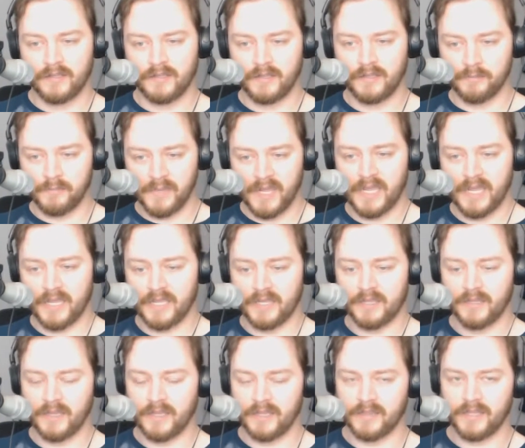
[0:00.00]
in
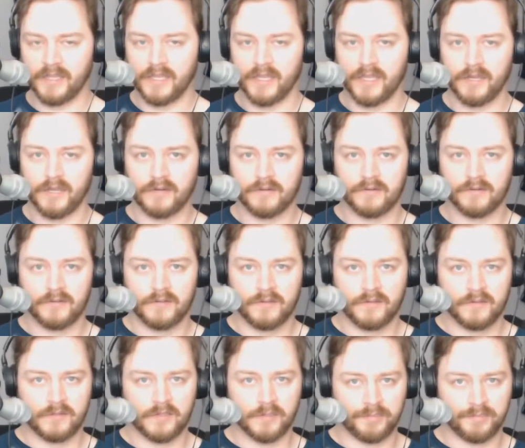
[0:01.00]
May, and then
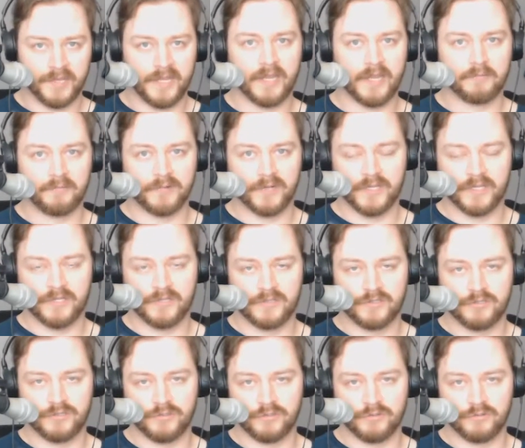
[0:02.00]
the plan
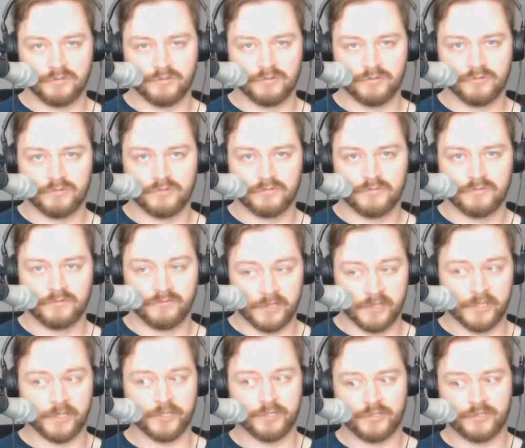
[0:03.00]
was to
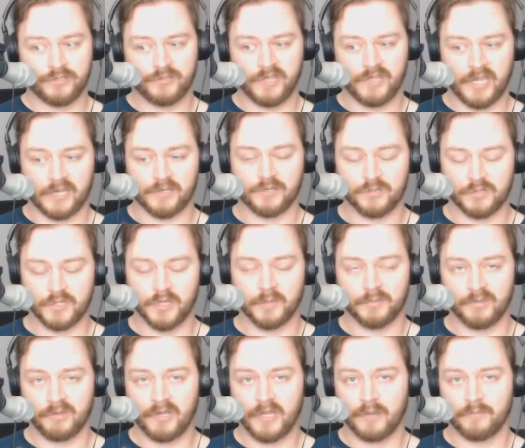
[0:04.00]
finish at
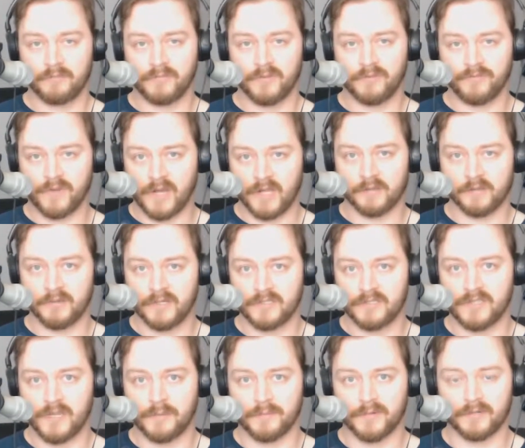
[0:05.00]
UWM the
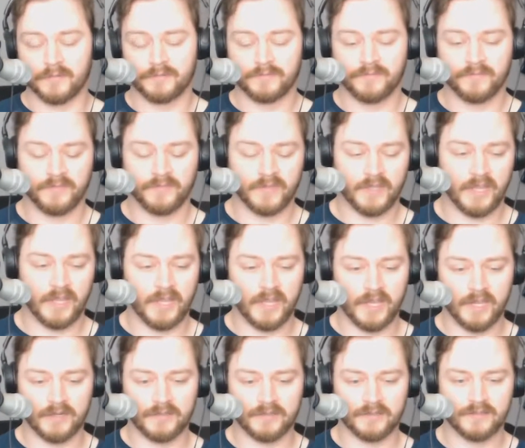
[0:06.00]
following summer.
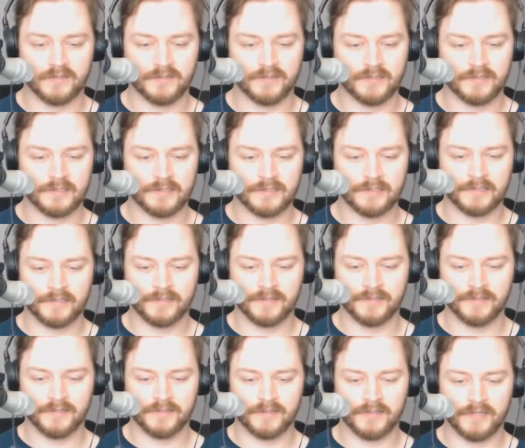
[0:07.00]
And
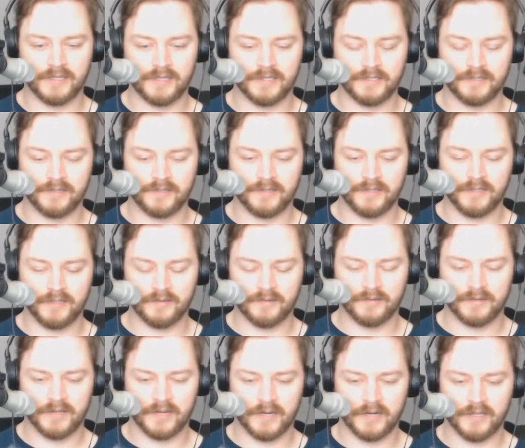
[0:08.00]
it
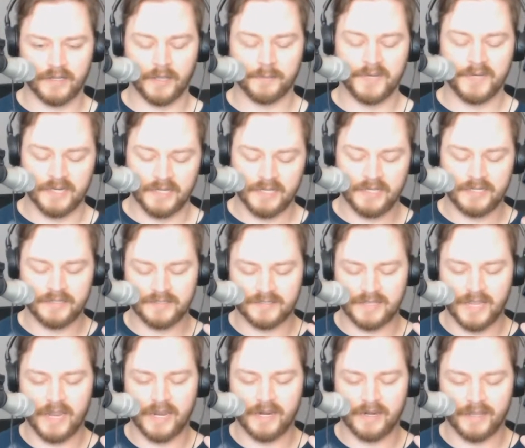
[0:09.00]
kind of,
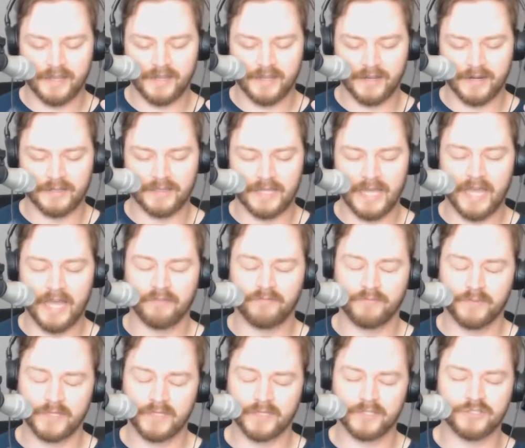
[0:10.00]
inside I kind of
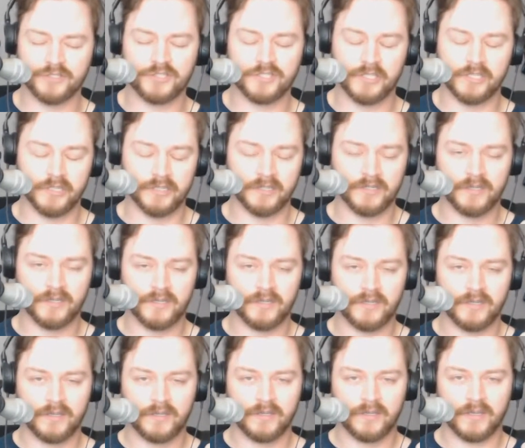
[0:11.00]
laughed because she
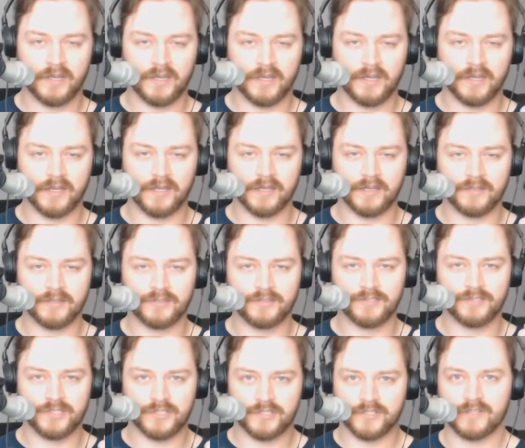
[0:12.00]

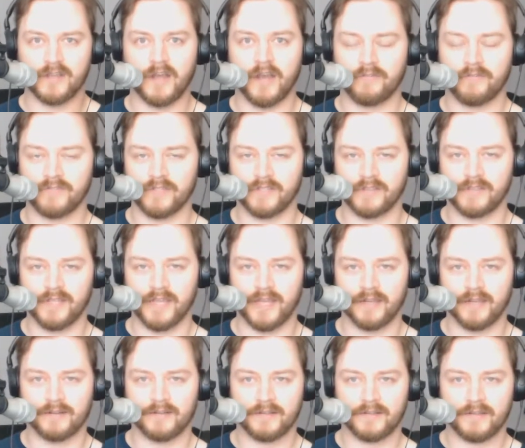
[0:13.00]
scoffed at
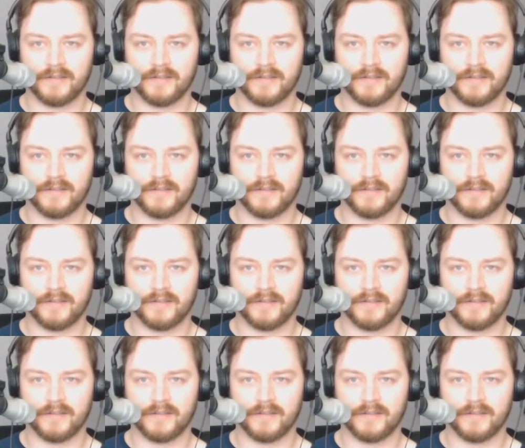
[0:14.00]
that.